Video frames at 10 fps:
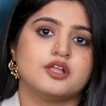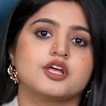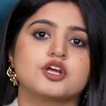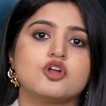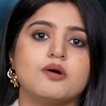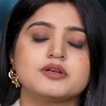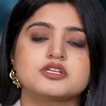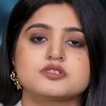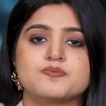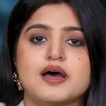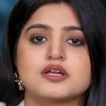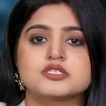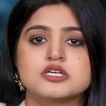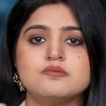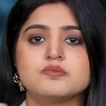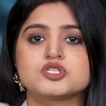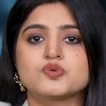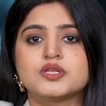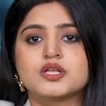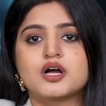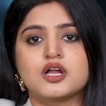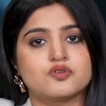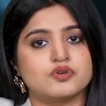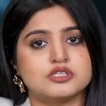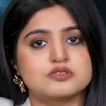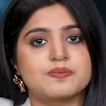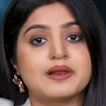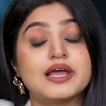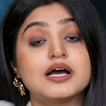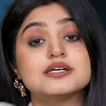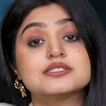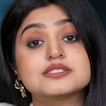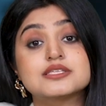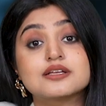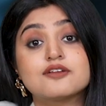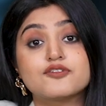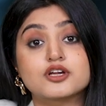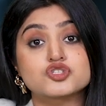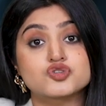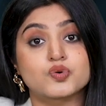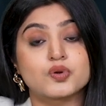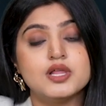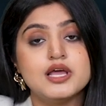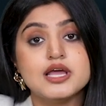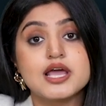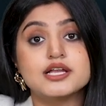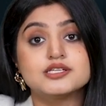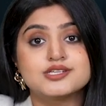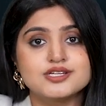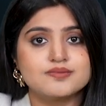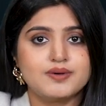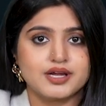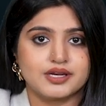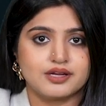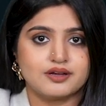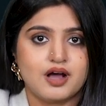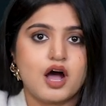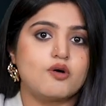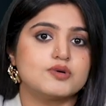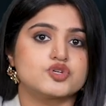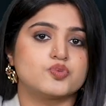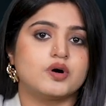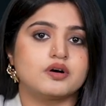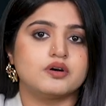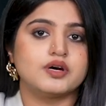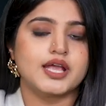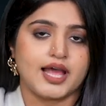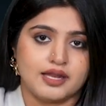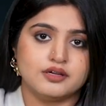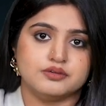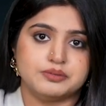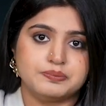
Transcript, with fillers: The economic disparity between the countries play a significant role in determining how much a worker can earn.